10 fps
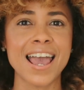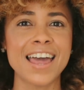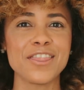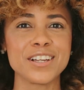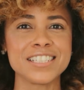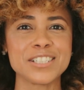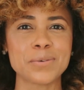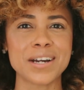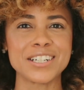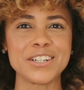and this
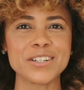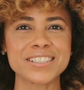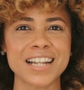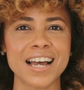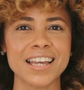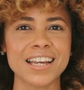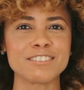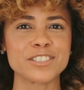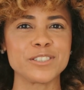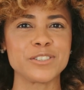is what it looks like
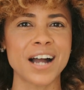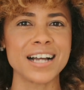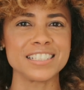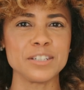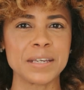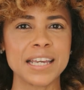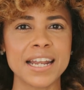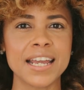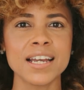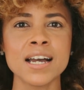i showed you guys in the
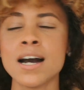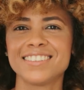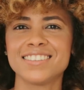beginning